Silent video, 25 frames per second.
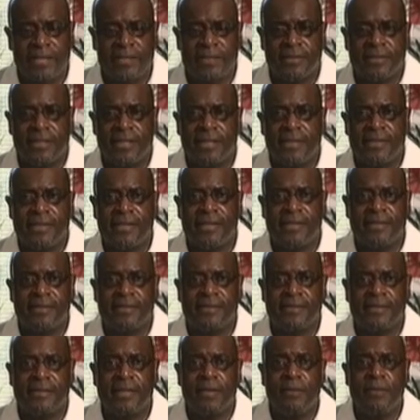
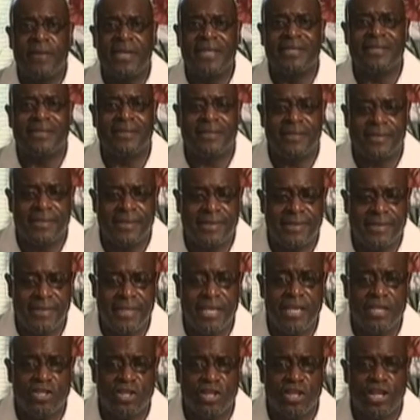It's a
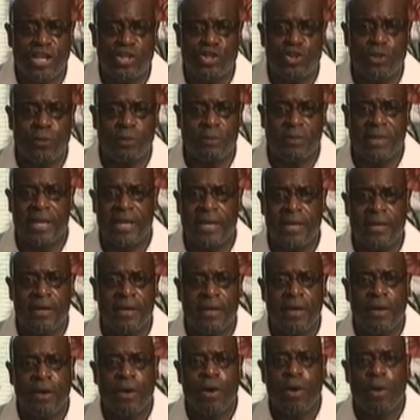decision that you
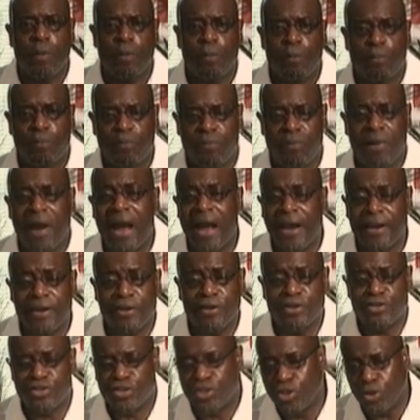make
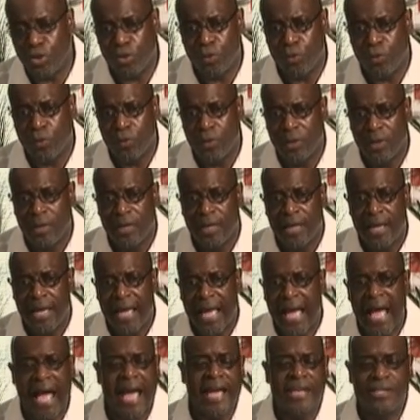prior to
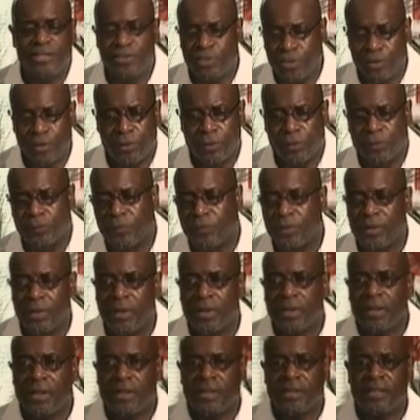I
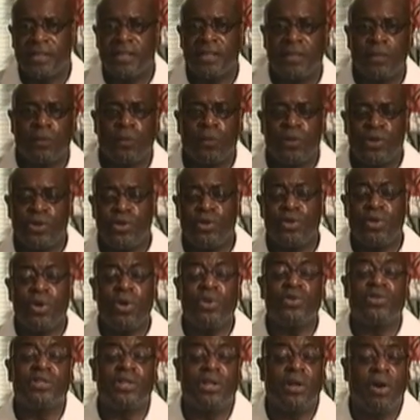do. See, when you
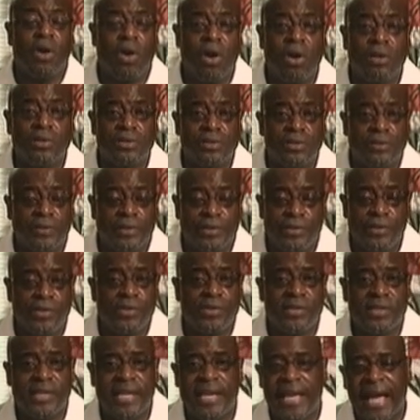go to the altar and you
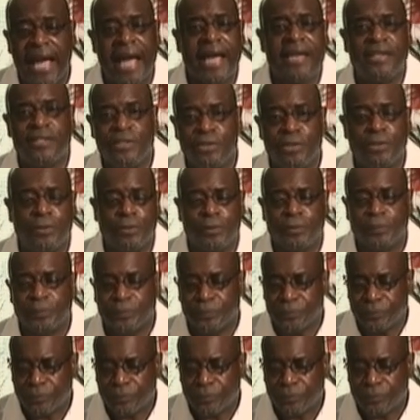say I do,